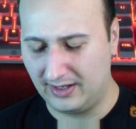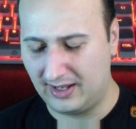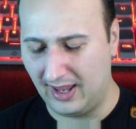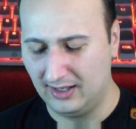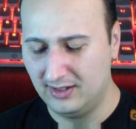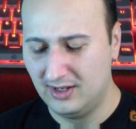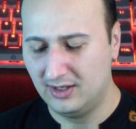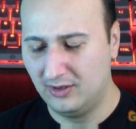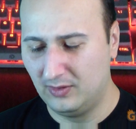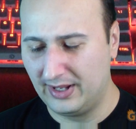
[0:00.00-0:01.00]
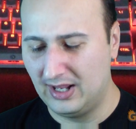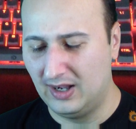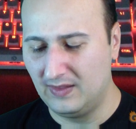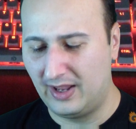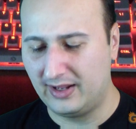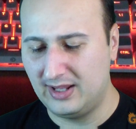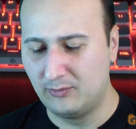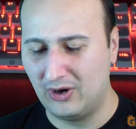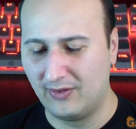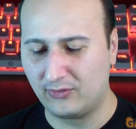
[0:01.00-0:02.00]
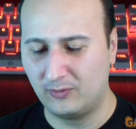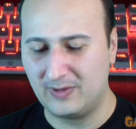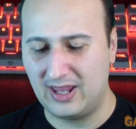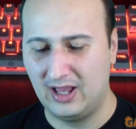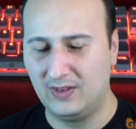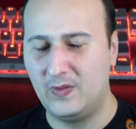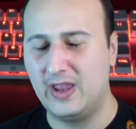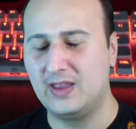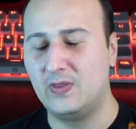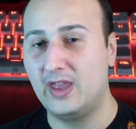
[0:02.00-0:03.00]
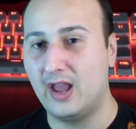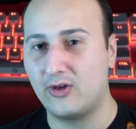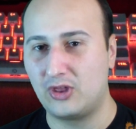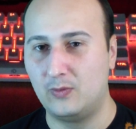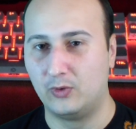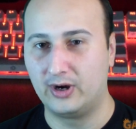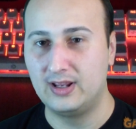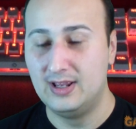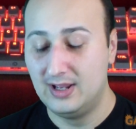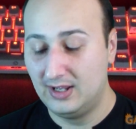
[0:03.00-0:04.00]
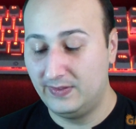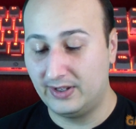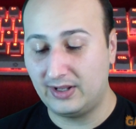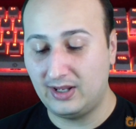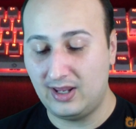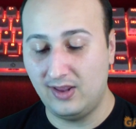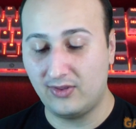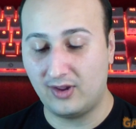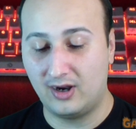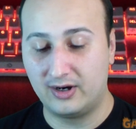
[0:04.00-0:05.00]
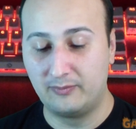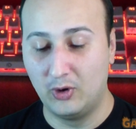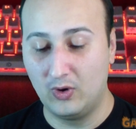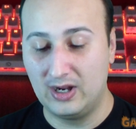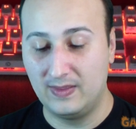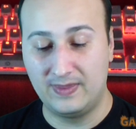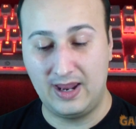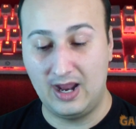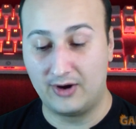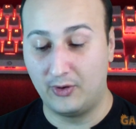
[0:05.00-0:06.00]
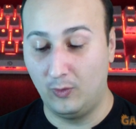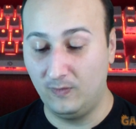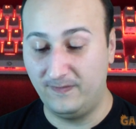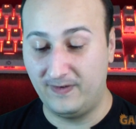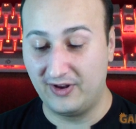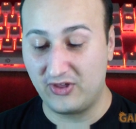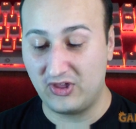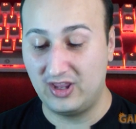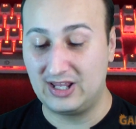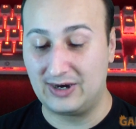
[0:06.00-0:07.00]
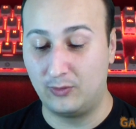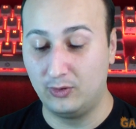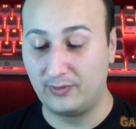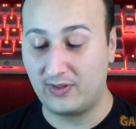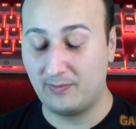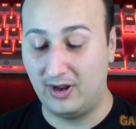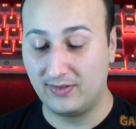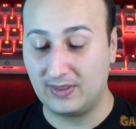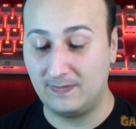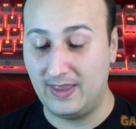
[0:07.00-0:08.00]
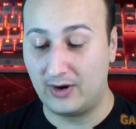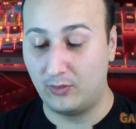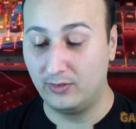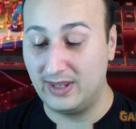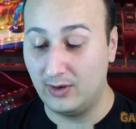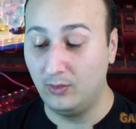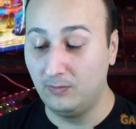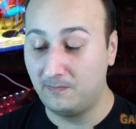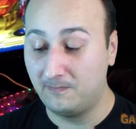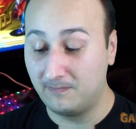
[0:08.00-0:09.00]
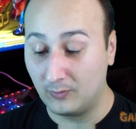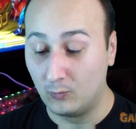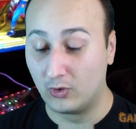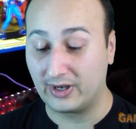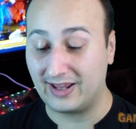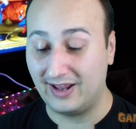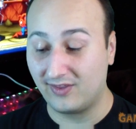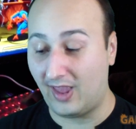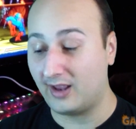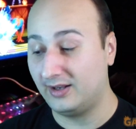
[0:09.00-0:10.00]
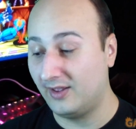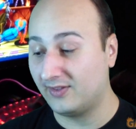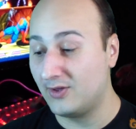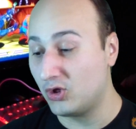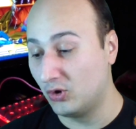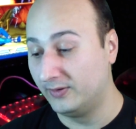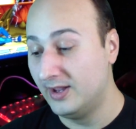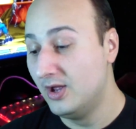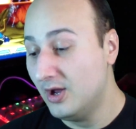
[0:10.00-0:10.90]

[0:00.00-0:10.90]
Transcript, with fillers: Kale. Only, unlike the browns from Kale, they actually work. None of the keys are broken. They are all functioning. They are all responsive. They all work exactly as they should.